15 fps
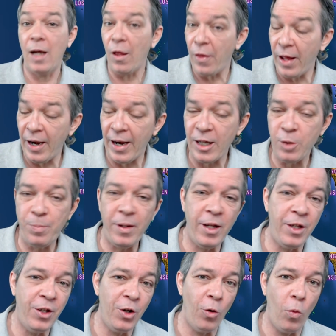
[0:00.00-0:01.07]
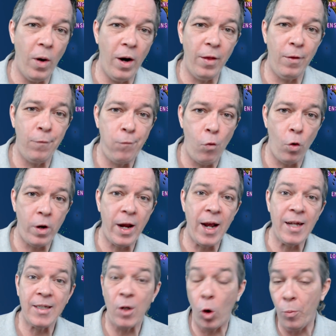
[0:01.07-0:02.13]
Now that has been your weather
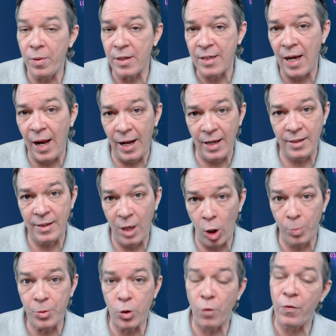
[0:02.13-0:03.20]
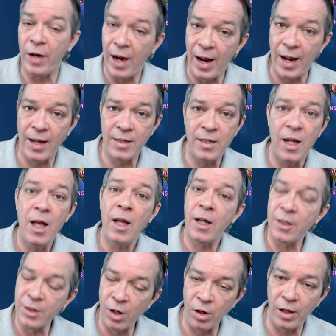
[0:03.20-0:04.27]
forecast. I hope this has helped you. If it has,
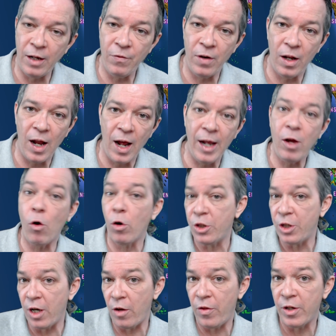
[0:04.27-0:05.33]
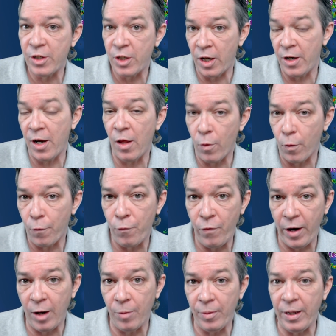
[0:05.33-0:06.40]
consider leaving a like or share this to another
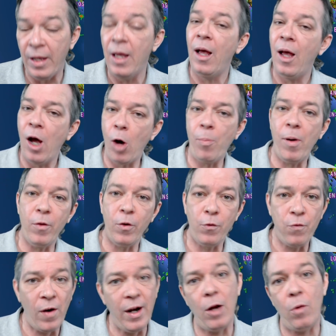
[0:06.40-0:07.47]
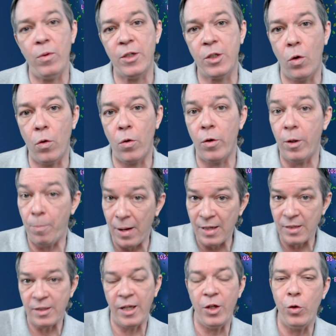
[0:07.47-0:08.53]
family. Help others find out what's going on. The
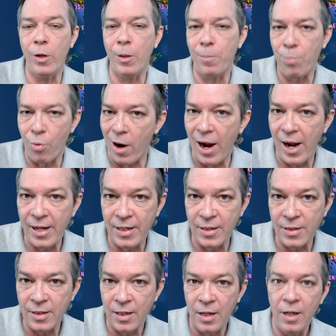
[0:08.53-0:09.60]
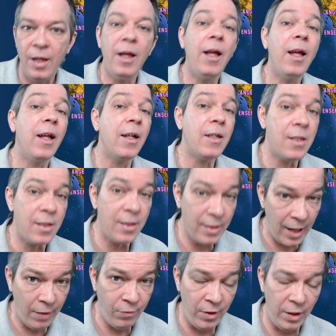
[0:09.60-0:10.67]
best thing you can practice is
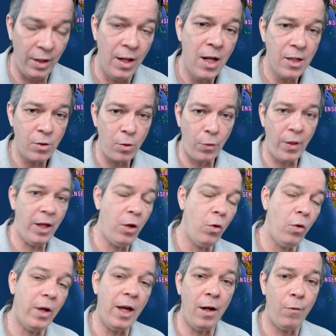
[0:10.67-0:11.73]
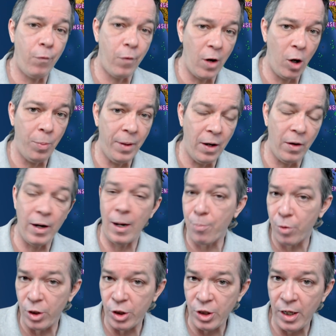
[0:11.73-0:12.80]
safety. So thank you again for helping out. I
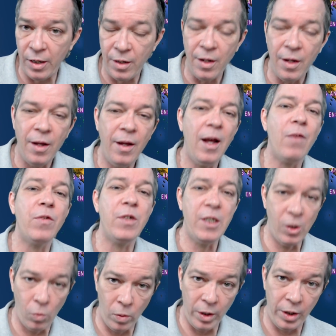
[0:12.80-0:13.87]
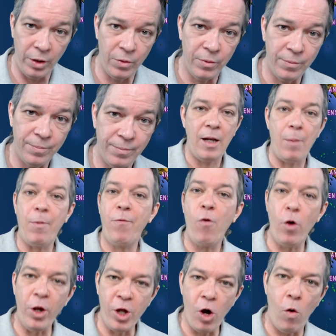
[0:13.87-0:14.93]
appreciate every single one of you. Now,
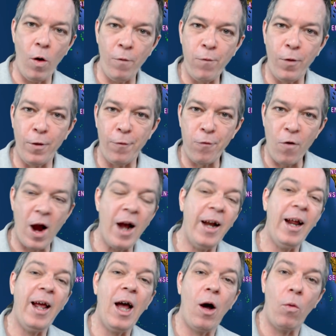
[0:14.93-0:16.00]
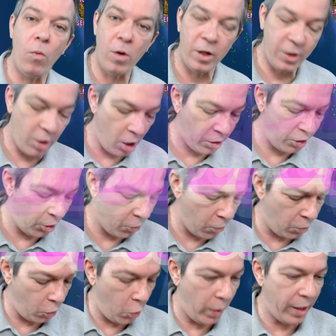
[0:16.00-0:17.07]
before you go on for your Friday, I want to talk to you
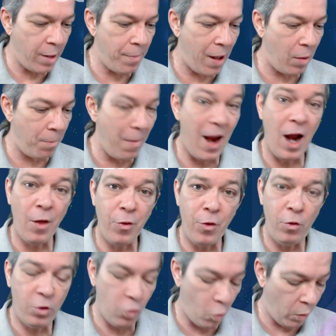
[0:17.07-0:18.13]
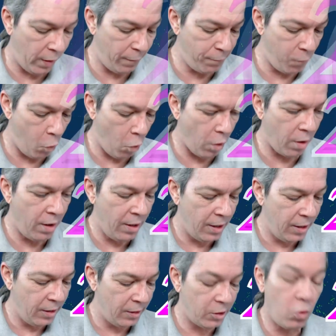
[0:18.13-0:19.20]
real quick about Matthew 24,
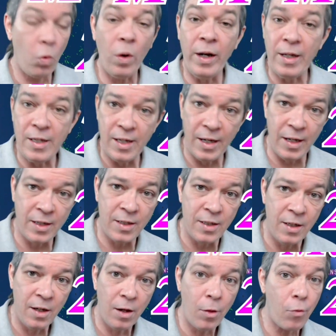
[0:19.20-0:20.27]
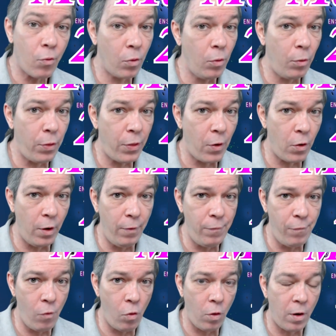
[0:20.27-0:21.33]
26 through
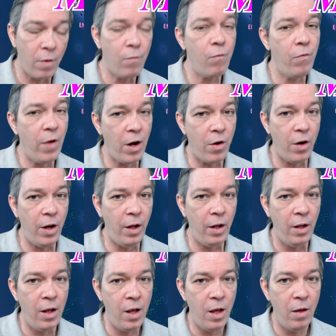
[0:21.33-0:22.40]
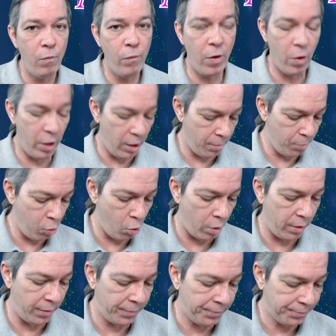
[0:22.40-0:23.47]
34. Very, very
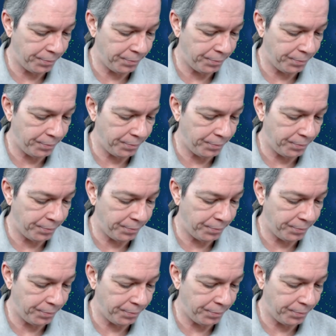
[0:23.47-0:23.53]
important.